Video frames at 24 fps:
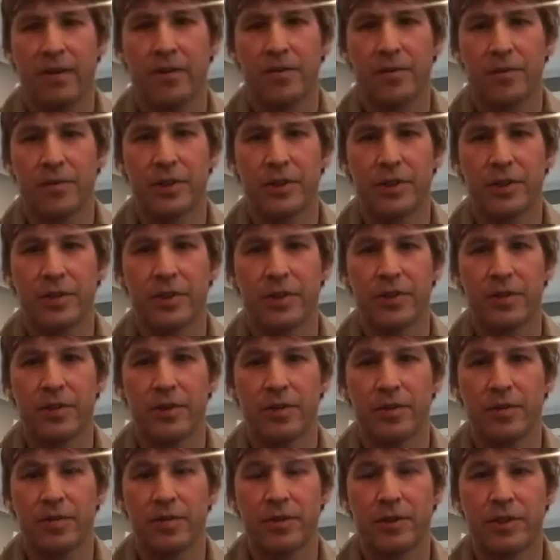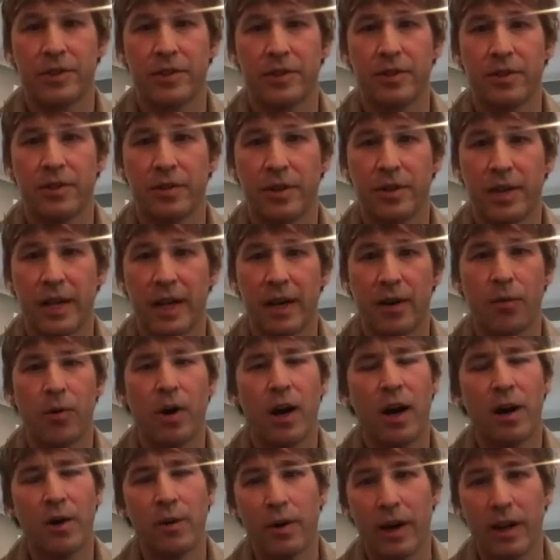for sure, for sure. Yeah,
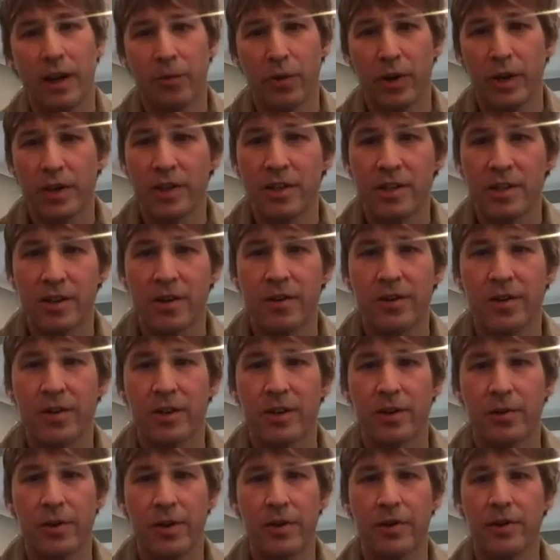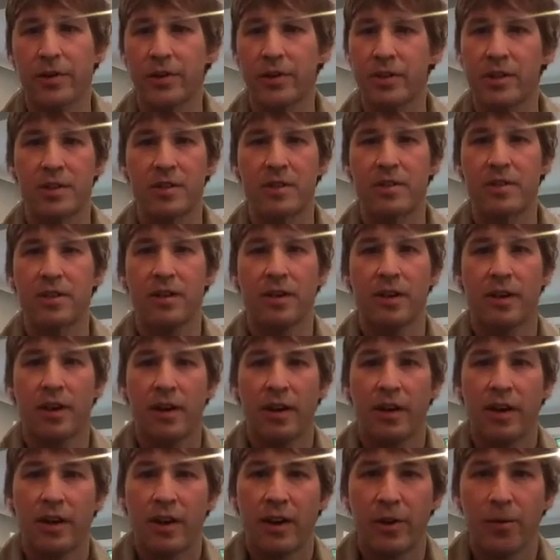well, and when you start your career,
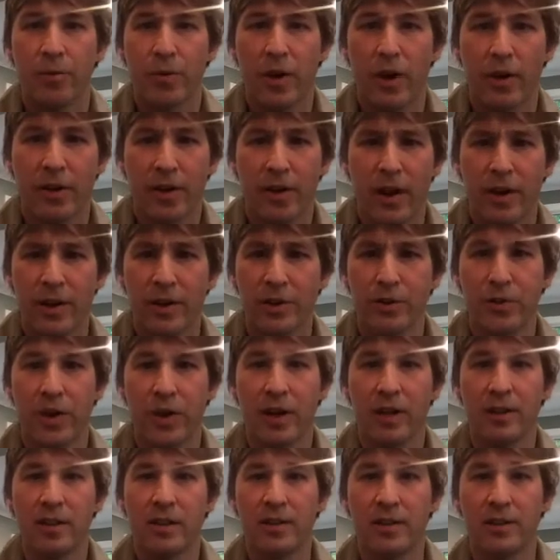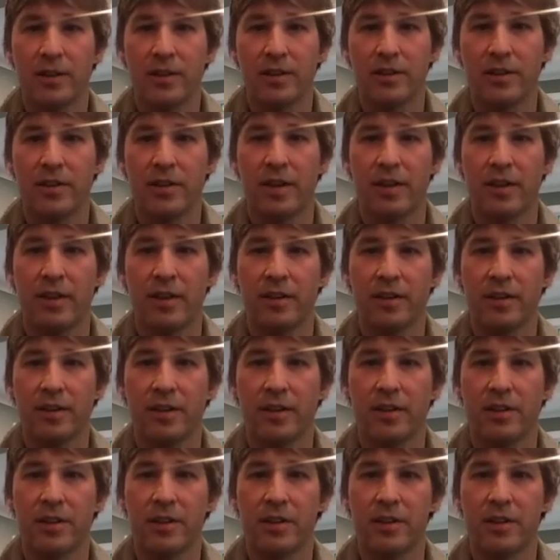you're running on adrenaline
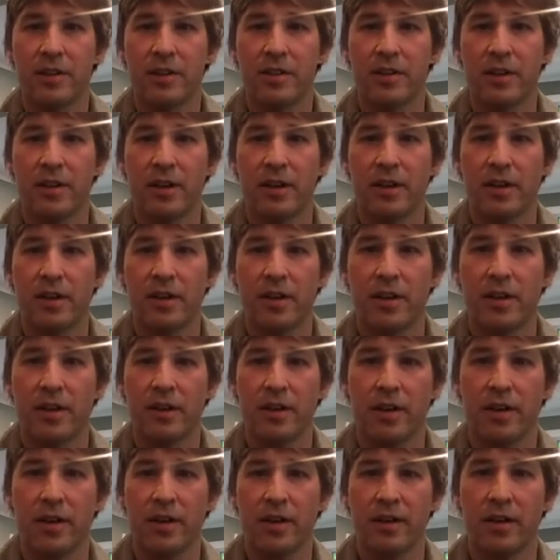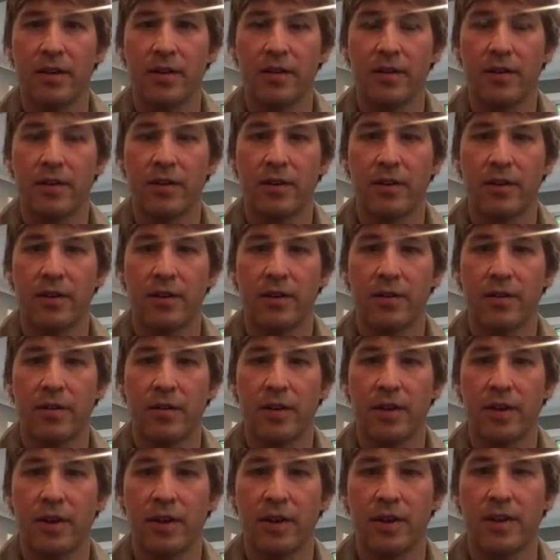and just
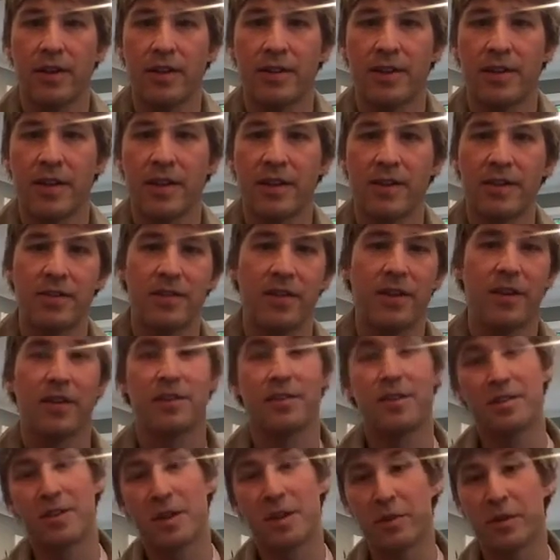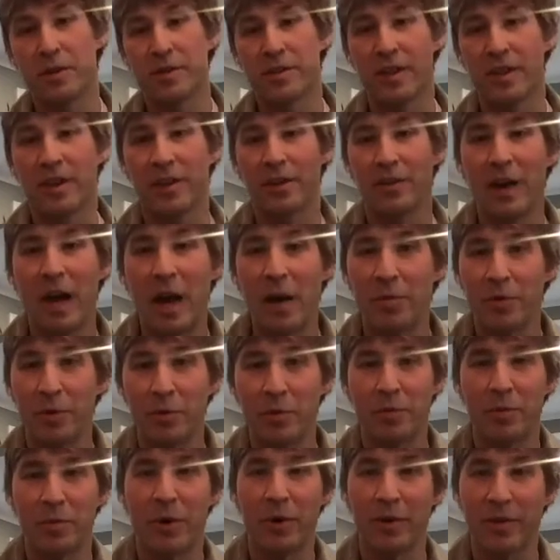in a sense, to some extent, you're happy to
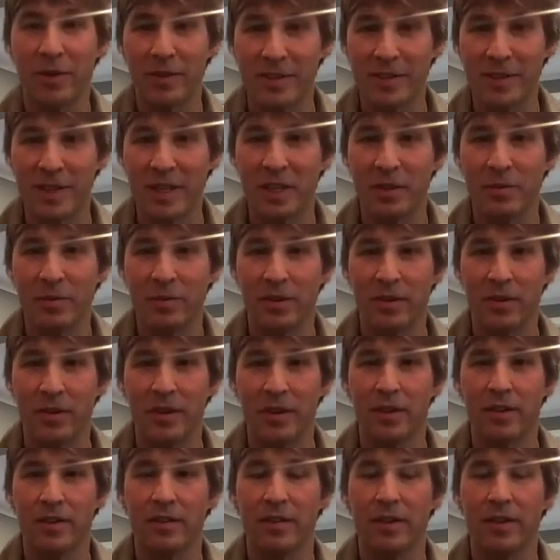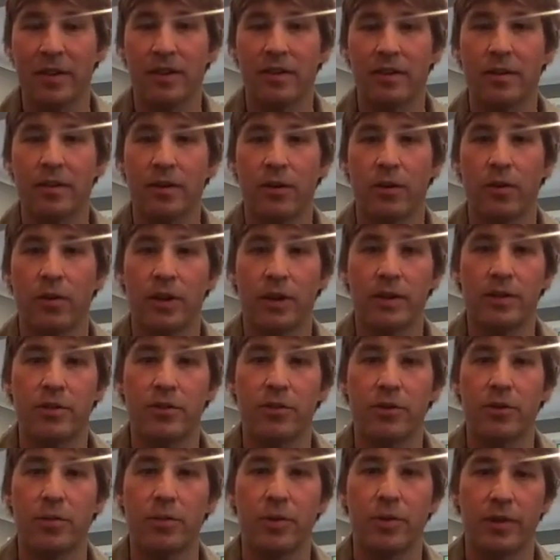be part of the team and going
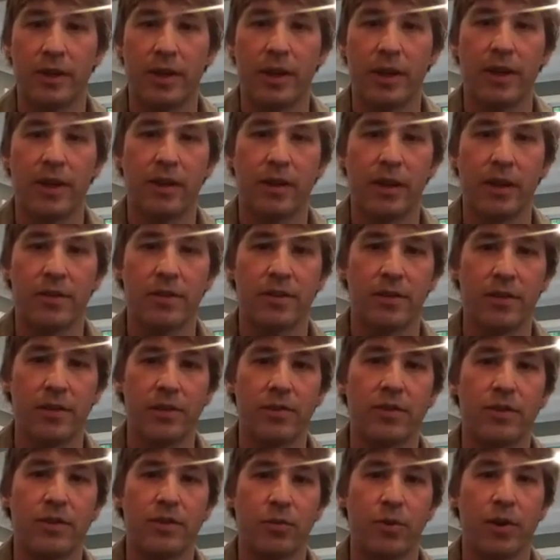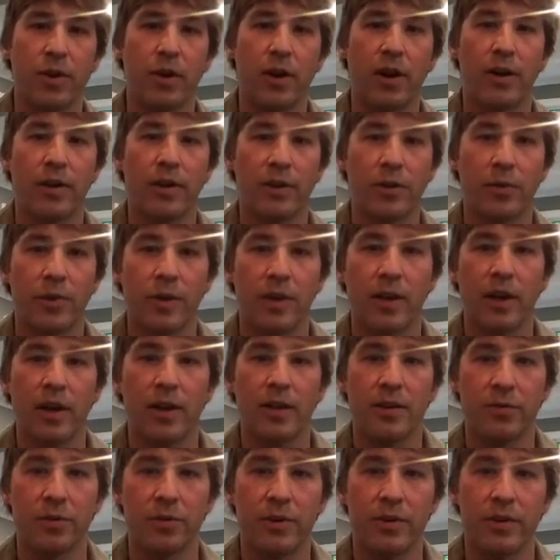into it. But then as the years wear on, you
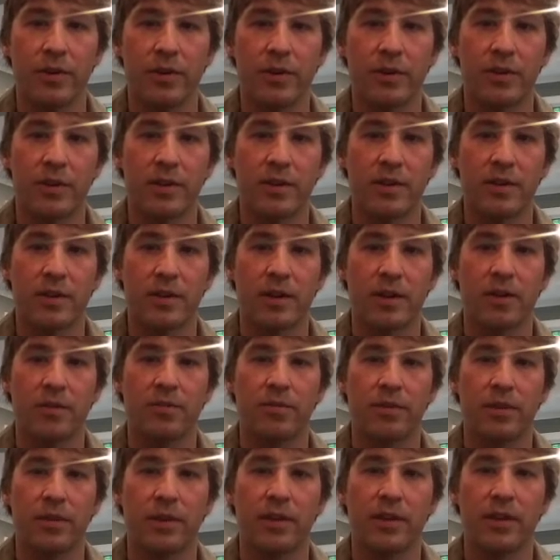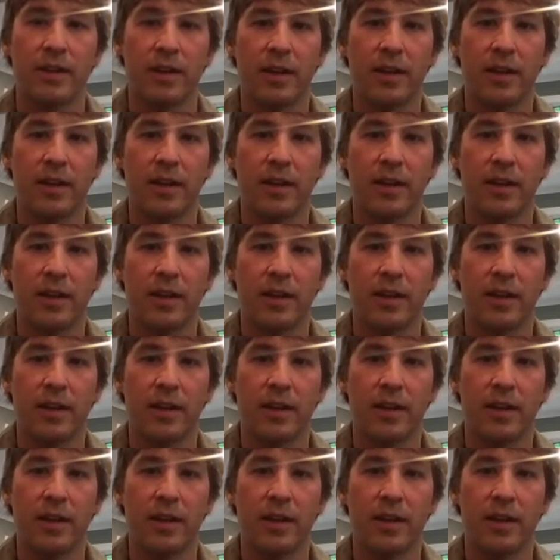realize what you're doing to yourself, and